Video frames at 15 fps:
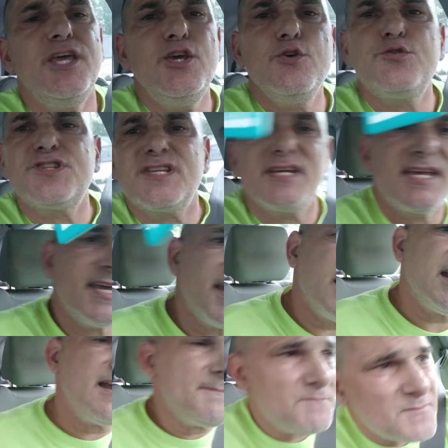used to get,
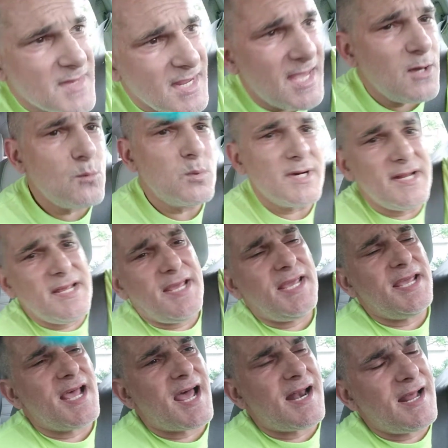he would,
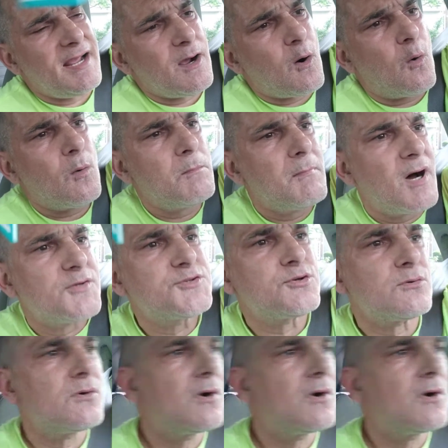he had a old muscle